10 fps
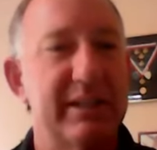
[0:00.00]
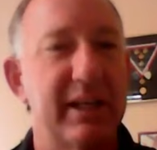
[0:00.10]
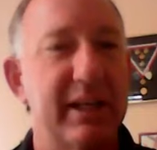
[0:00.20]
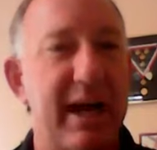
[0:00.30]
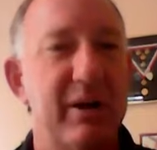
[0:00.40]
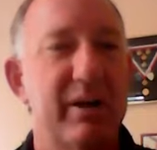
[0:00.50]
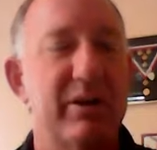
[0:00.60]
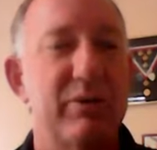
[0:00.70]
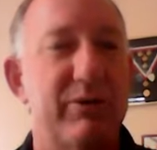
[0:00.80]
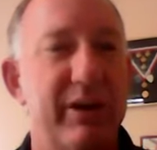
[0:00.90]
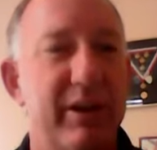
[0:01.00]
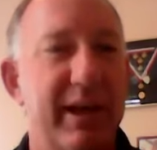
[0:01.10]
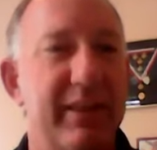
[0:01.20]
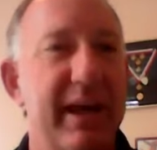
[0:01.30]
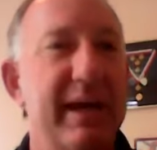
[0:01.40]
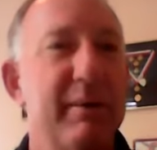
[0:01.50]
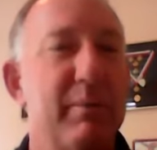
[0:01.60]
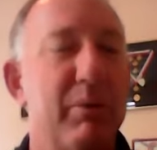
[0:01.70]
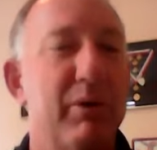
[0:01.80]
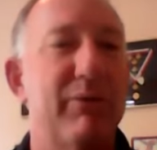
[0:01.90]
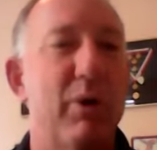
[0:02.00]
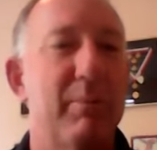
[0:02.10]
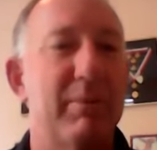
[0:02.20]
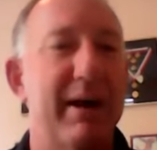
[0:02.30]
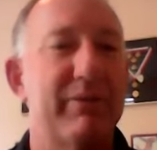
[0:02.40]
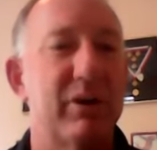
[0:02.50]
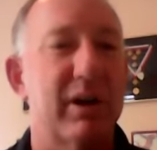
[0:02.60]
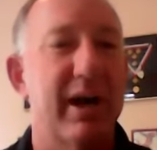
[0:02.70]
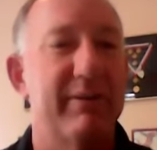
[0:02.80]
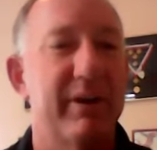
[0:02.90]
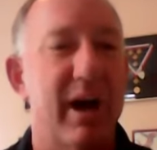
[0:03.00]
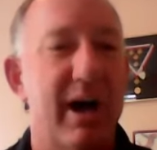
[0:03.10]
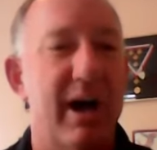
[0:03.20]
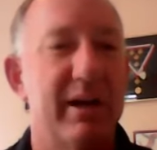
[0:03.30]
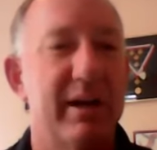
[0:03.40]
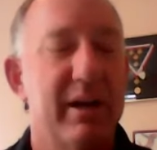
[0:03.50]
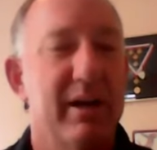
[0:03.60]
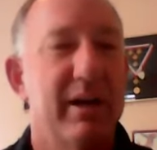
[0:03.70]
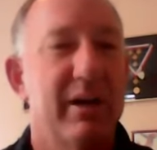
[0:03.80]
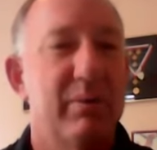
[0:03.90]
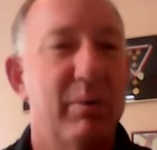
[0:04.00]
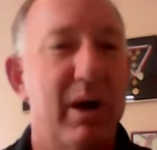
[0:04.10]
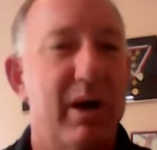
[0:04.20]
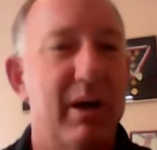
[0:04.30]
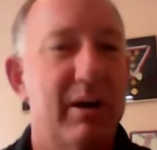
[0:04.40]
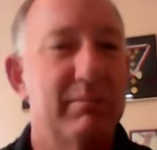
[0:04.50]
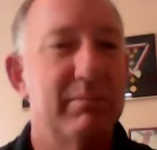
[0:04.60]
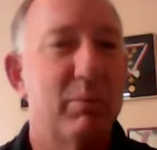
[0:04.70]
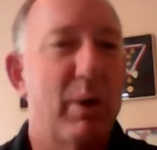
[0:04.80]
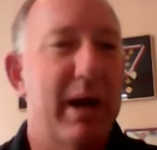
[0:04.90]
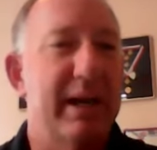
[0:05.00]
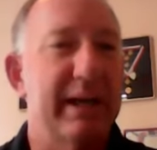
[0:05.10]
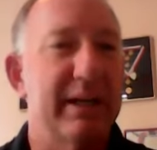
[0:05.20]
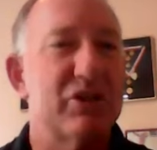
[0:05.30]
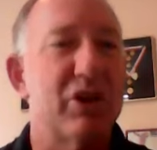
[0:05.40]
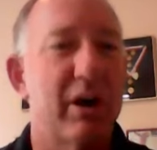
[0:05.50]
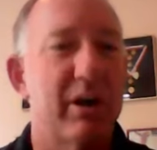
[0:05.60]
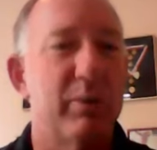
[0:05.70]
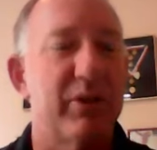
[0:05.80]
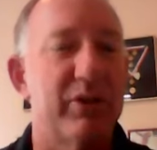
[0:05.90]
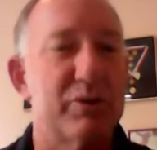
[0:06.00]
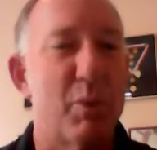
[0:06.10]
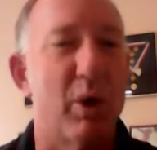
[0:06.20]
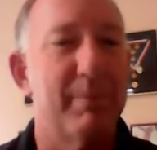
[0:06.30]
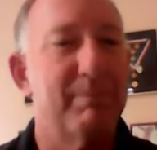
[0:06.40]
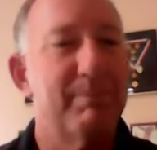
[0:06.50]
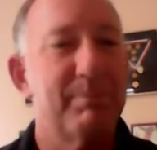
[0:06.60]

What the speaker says: And then how did you feel like they performed after kind of an odd way to get started with the sport?